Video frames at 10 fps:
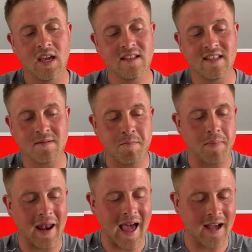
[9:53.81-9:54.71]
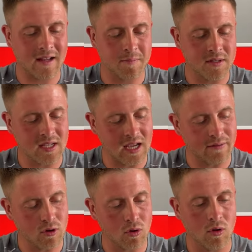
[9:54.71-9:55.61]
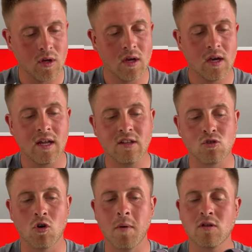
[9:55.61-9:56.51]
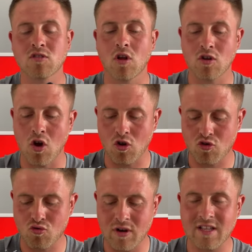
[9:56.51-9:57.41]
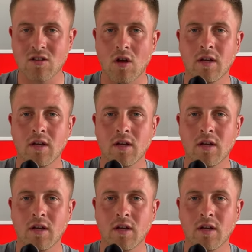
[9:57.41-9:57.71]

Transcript: is this black material and it's almost like got grids on